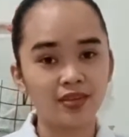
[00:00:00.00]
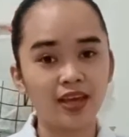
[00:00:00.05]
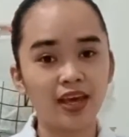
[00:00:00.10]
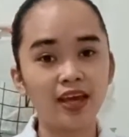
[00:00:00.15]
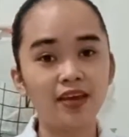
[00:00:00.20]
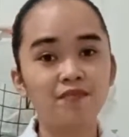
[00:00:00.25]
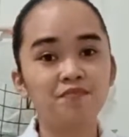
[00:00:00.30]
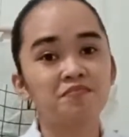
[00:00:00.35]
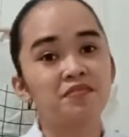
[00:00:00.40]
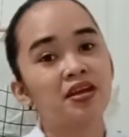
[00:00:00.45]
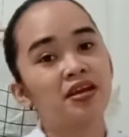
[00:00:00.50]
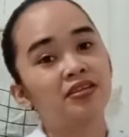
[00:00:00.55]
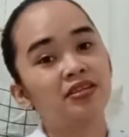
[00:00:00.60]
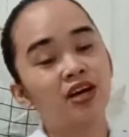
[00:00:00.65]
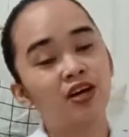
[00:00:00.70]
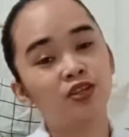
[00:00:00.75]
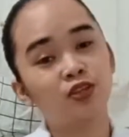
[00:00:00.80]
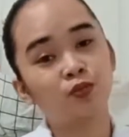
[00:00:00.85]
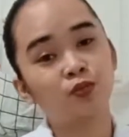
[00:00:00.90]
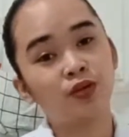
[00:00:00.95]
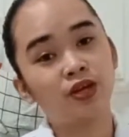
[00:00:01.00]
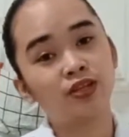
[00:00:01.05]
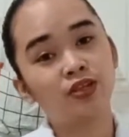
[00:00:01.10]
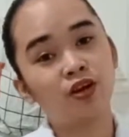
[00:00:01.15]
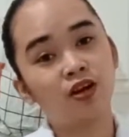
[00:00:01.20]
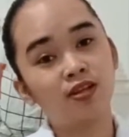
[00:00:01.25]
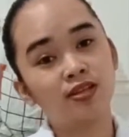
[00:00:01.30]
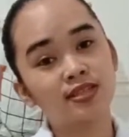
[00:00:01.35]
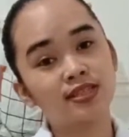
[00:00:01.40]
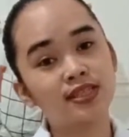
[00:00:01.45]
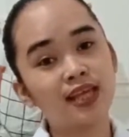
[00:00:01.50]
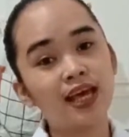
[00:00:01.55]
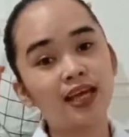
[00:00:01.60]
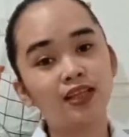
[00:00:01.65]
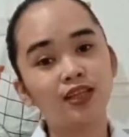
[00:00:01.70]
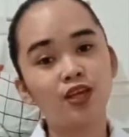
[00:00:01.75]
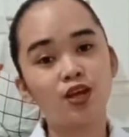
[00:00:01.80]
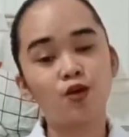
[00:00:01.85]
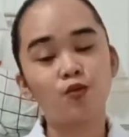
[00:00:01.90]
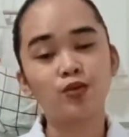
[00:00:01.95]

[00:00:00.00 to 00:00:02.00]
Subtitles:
Okay, now that we are all set,